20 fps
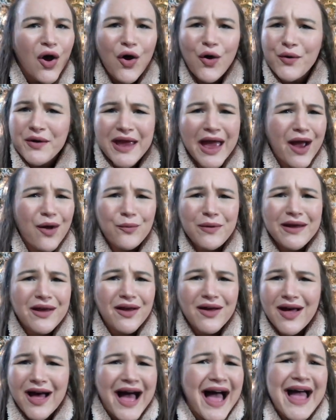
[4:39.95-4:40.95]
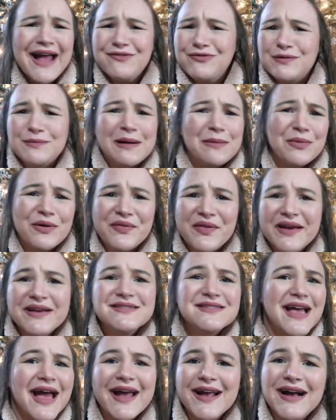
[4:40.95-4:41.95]
oh yeah, I remember
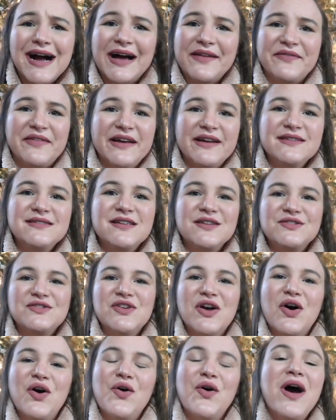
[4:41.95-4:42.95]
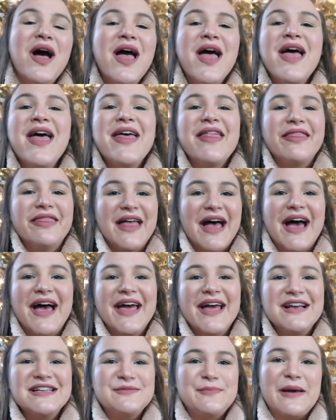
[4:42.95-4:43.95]
this, I got this. So
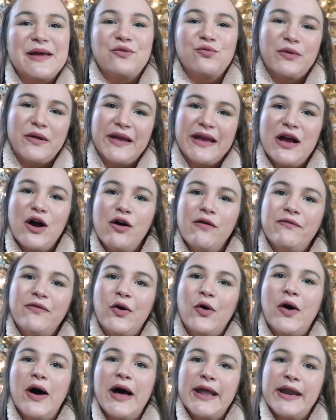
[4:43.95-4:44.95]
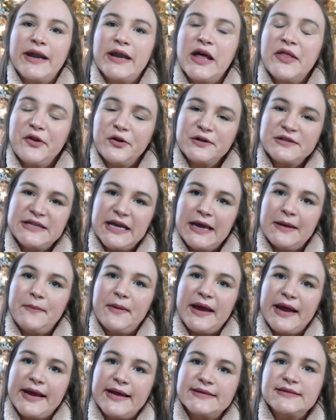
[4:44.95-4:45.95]
that has been really helpful. And another tip
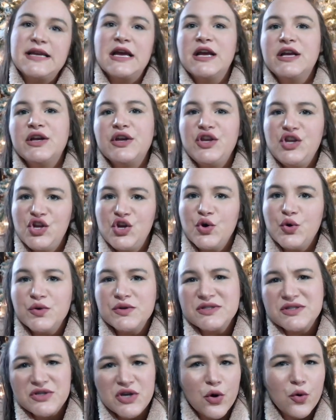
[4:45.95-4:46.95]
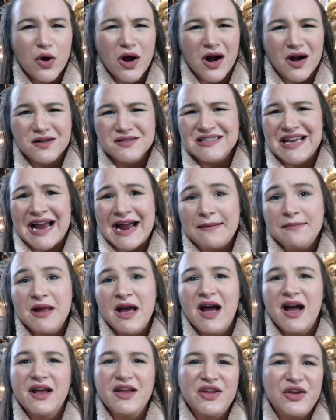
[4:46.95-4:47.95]
is use note cards. I'm
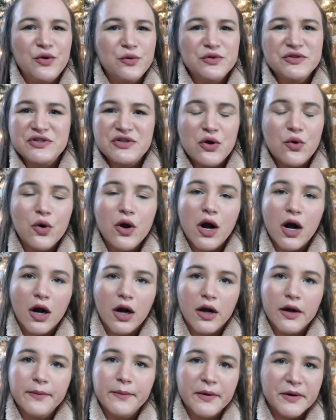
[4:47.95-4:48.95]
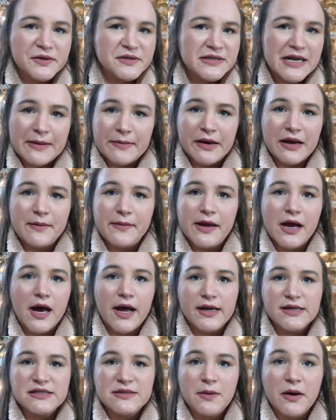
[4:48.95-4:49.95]
not a huge note card person, I'm gonna be
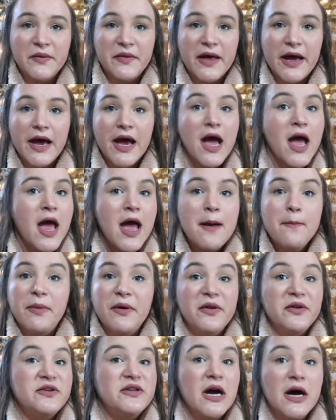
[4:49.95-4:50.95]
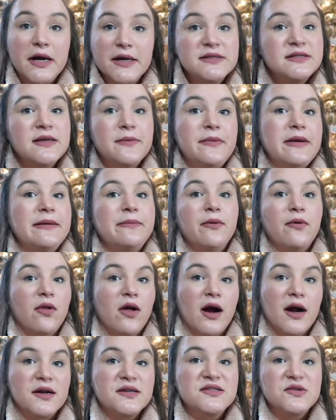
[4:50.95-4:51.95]
honest about that, but tons of people
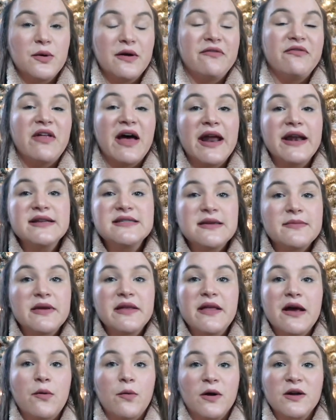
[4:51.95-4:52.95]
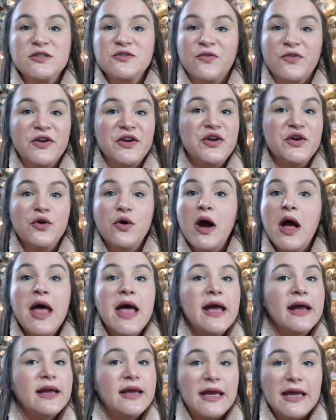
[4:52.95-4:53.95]
are. So if that is something that works for you,
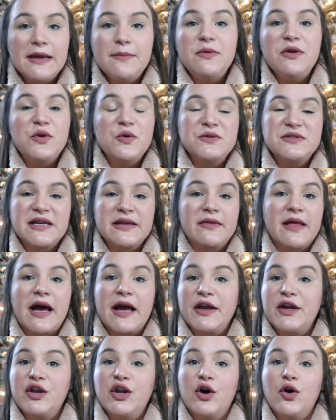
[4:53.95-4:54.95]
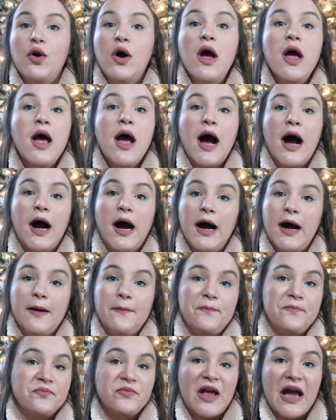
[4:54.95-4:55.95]
keep using that. You know,
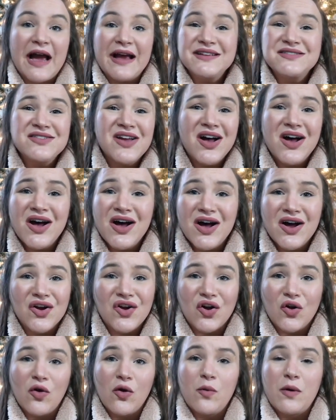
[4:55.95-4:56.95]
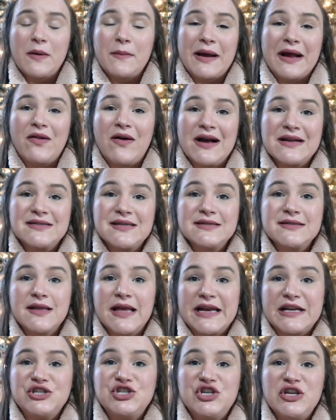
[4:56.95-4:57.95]
I saw a girl in one of my classes,
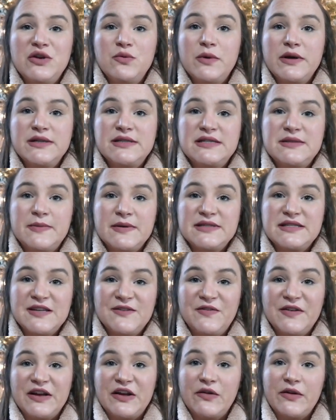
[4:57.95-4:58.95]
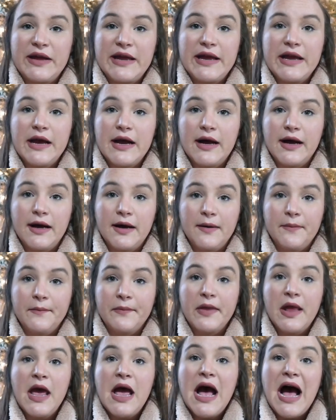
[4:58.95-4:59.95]
like she would specifically
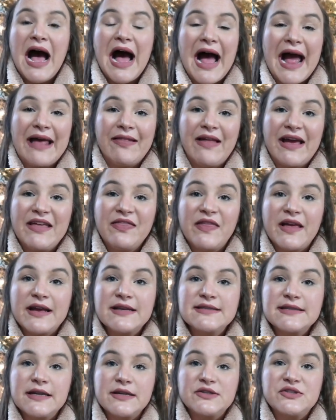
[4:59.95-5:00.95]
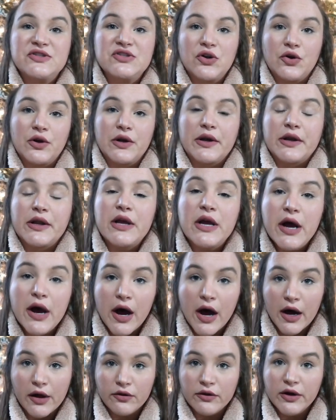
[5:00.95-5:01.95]
highlight things in a certain
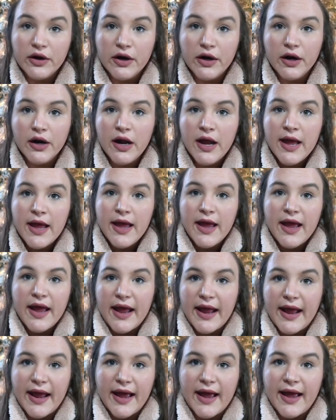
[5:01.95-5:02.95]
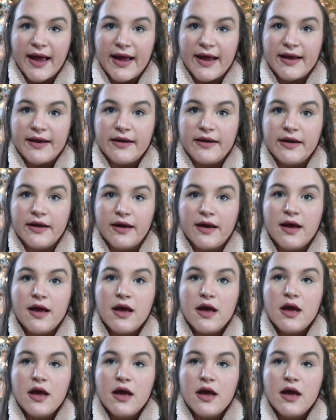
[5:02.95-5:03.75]
color, and